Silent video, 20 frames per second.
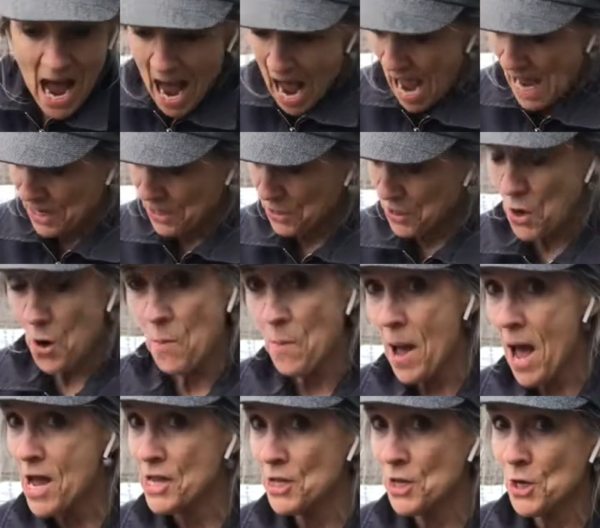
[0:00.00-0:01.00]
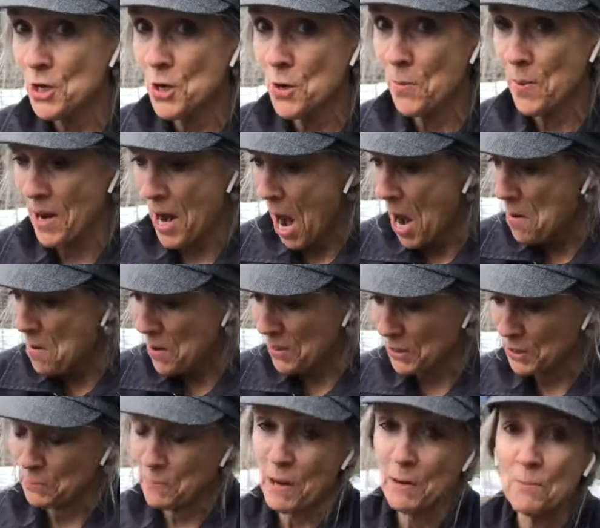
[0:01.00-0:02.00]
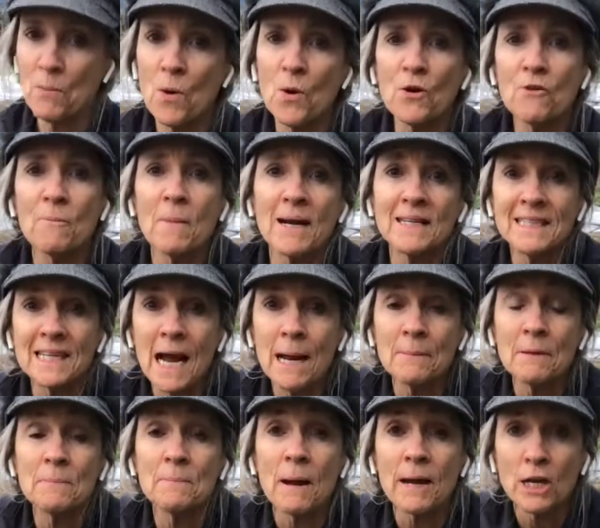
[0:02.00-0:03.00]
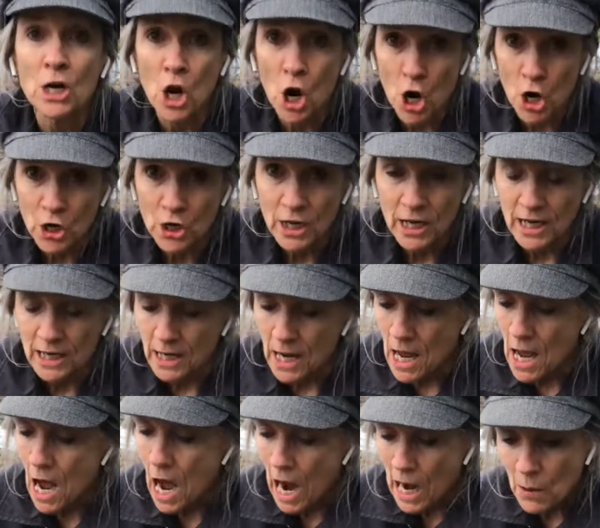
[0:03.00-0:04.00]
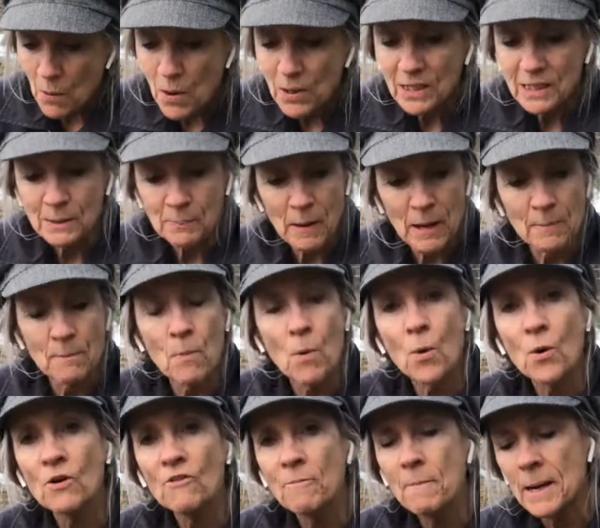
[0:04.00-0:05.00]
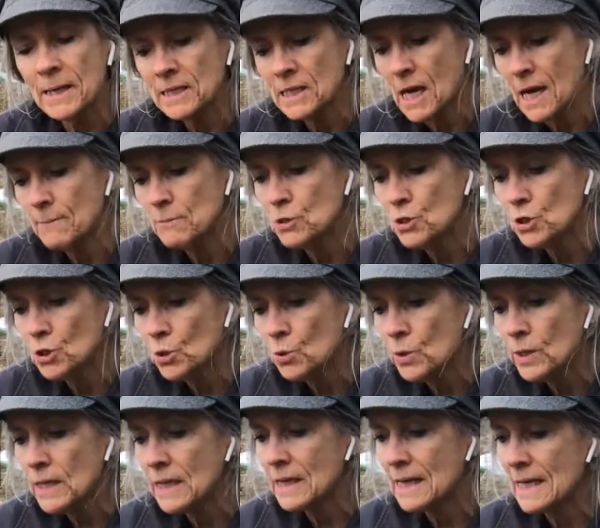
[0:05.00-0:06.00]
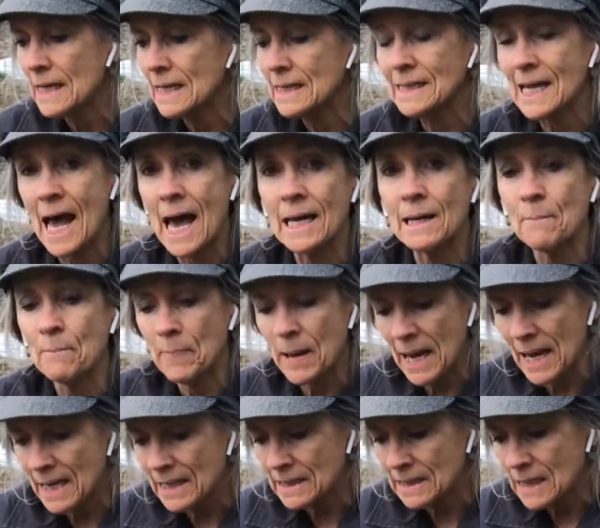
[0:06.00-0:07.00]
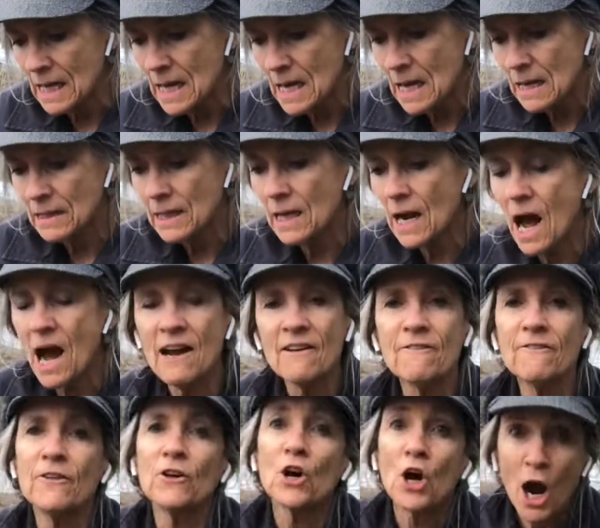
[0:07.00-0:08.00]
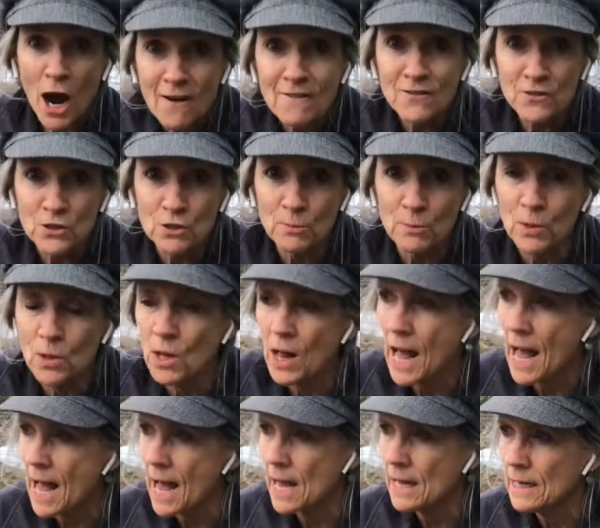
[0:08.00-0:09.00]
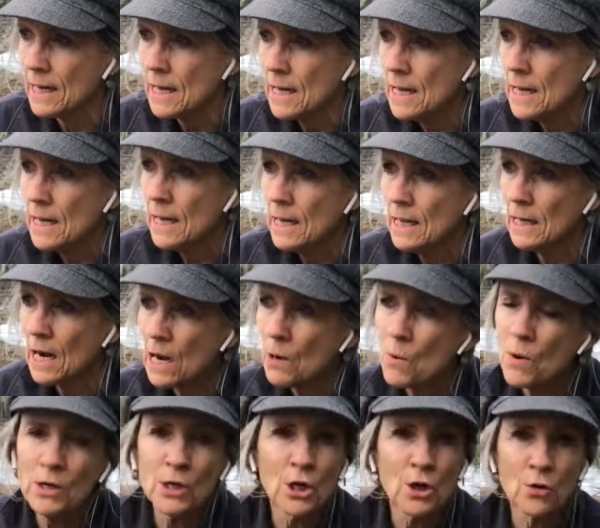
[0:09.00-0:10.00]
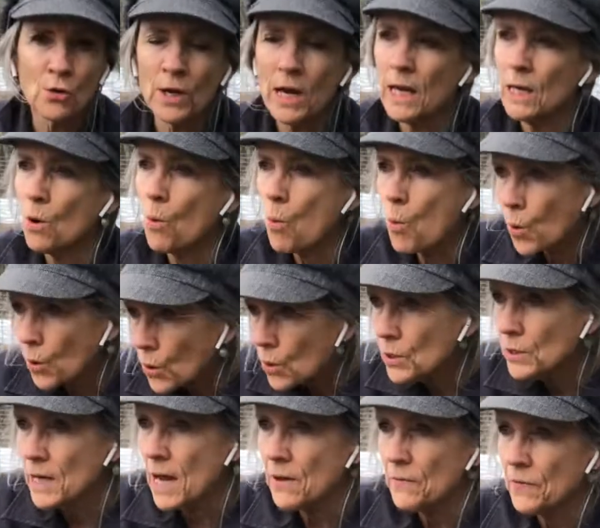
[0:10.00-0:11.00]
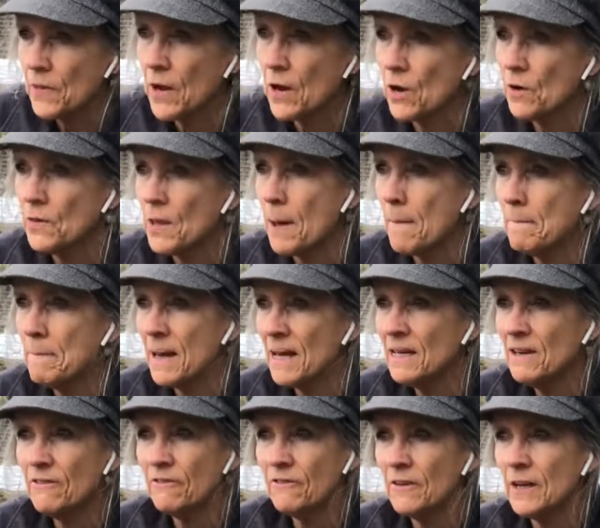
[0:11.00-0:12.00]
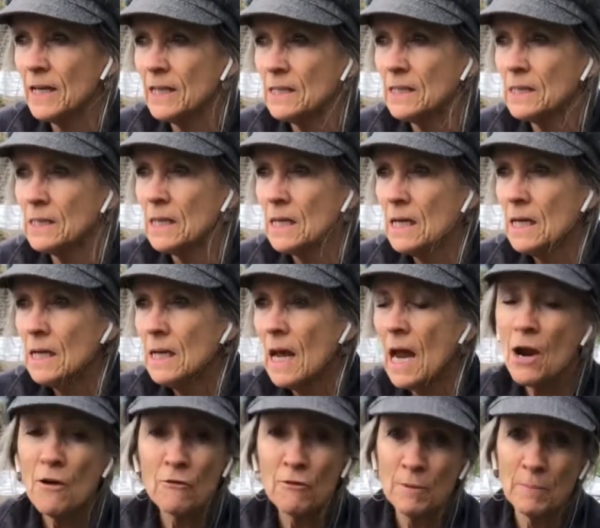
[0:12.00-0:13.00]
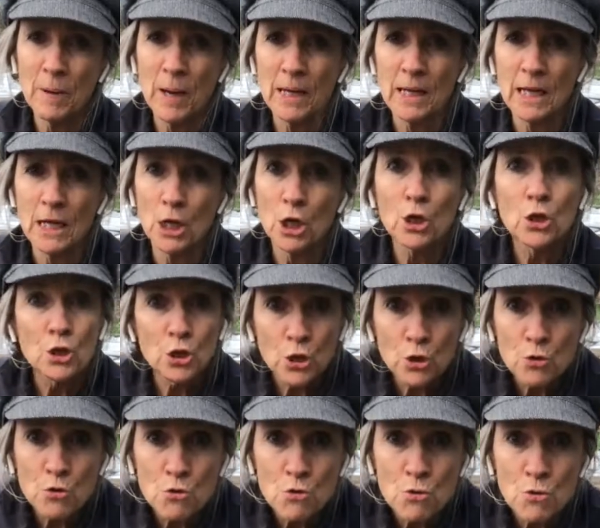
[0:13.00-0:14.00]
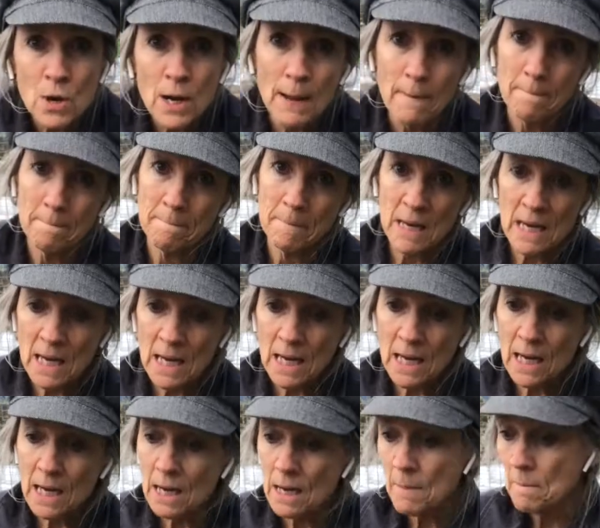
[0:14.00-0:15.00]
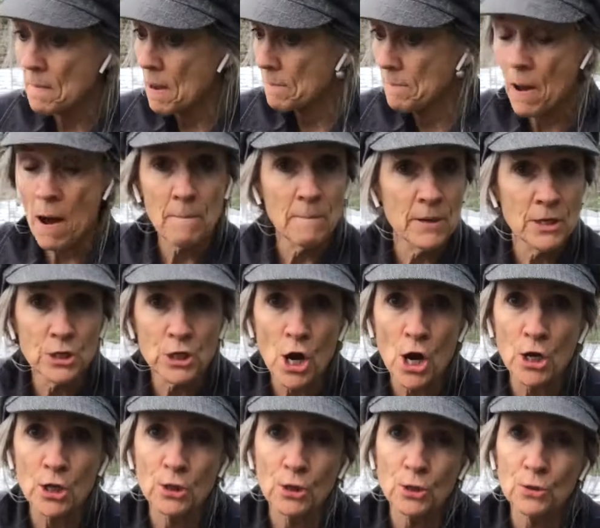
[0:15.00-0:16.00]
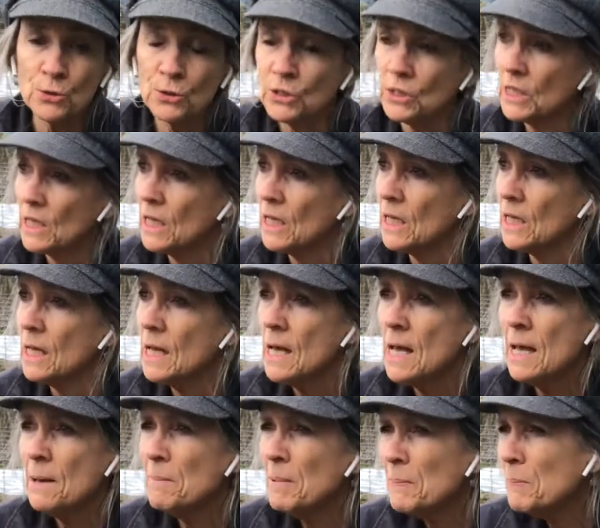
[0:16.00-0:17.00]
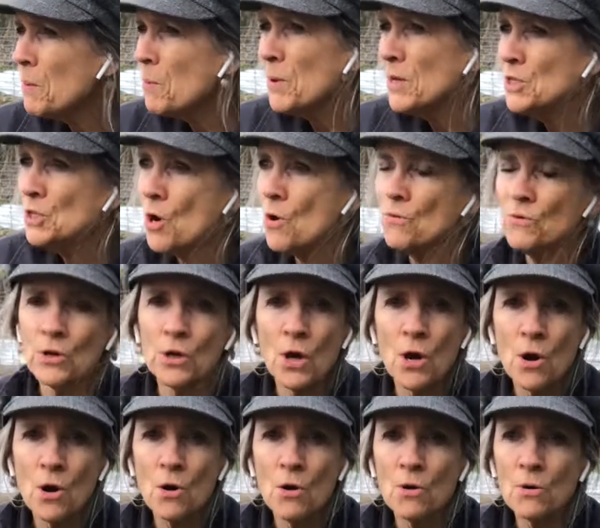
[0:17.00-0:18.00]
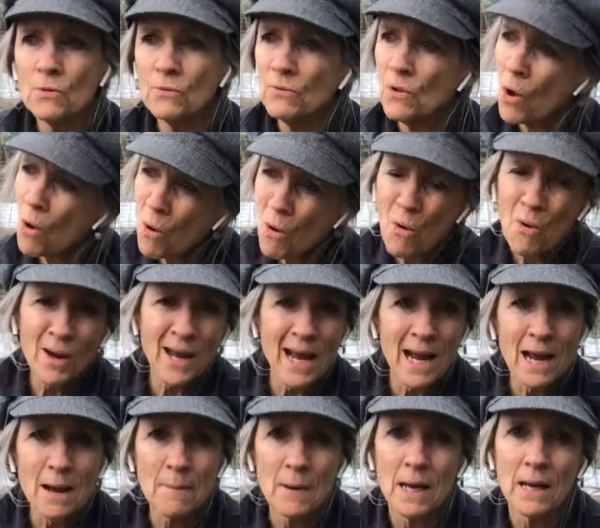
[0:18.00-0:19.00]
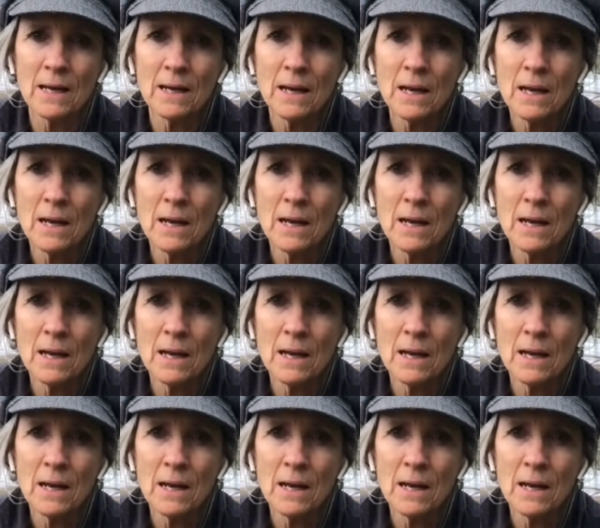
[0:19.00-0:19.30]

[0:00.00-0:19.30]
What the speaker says: I don't know about you, but I want to spend more of my time in my garden. I want to spend more of my time doing things at a pace that I feel comfortable at. And I want to create a world out there that benefits everybody. You, me, my puppy dog Lucy, people we don't know, the whole gamut.